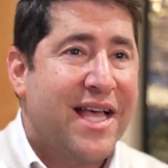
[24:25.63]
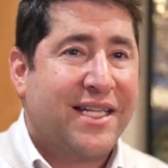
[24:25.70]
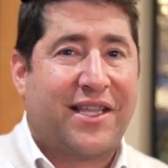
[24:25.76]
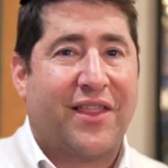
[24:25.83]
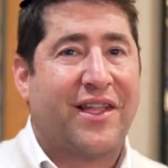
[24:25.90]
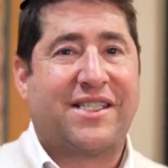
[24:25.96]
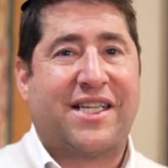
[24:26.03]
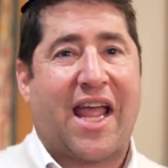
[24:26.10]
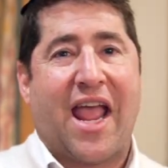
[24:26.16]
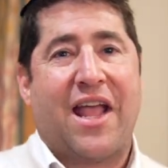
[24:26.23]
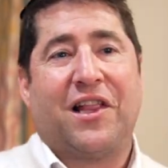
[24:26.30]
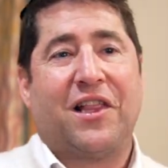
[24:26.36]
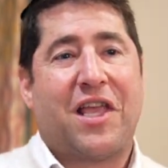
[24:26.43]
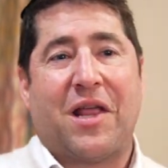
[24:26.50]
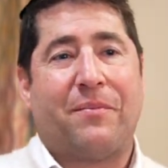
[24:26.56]
to this
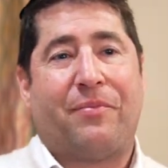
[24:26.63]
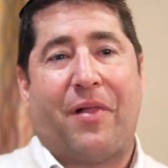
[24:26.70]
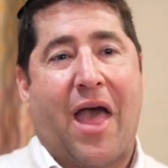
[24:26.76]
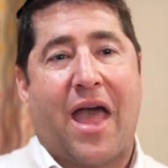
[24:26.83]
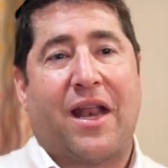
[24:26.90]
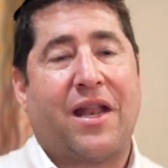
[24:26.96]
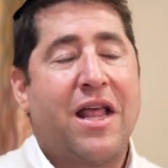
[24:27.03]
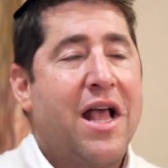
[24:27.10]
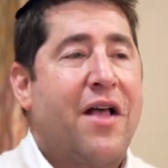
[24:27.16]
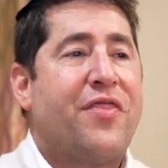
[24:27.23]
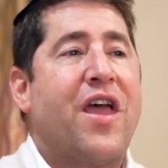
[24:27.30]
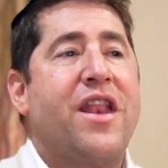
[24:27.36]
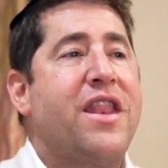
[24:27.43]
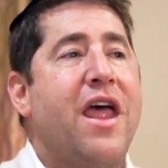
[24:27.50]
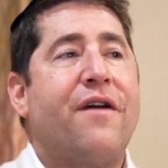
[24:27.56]
alien planet
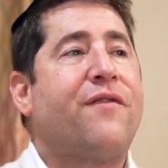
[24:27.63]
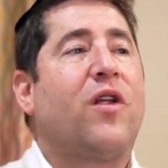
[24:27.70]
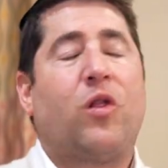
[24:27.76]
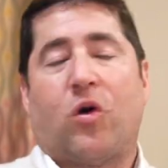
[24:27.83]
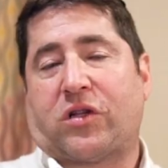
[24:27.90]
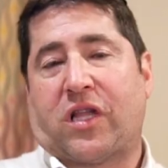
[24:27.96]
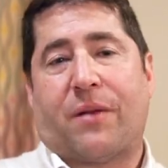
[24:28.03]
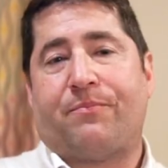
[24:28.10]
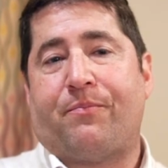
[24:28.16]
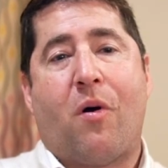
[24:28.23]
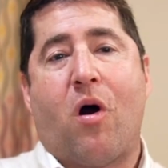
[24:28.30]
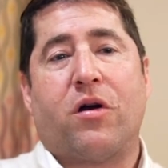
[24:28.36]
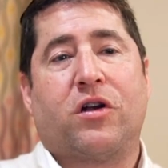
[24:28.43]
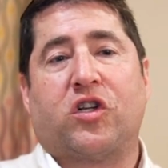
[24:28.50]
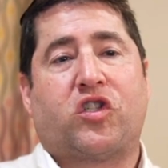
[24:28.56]
that never looked at
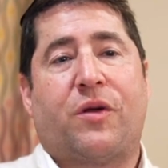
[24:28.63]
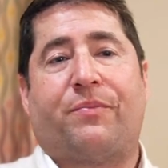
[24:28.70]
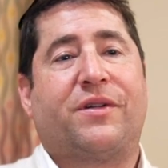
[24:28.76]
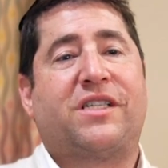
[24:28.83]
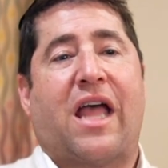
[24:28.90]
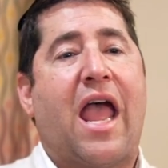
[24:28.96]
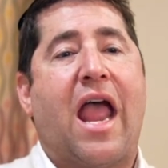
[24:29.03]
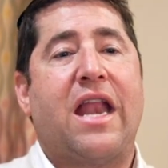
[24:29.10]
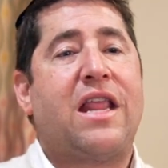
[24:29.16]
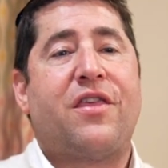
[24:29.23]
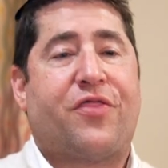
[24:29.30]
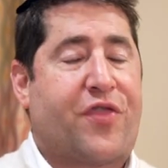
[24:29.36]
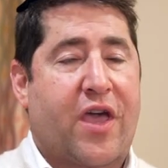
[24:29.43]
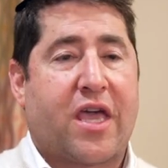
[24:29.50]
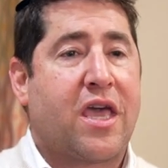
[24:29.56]
partnership as
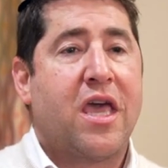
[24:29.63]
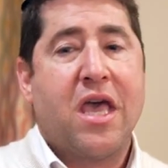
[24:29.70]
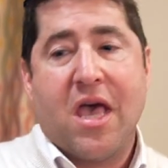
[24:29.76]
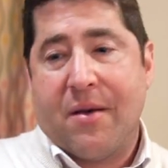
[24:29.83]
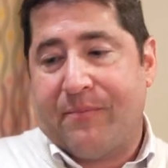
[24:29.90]
anything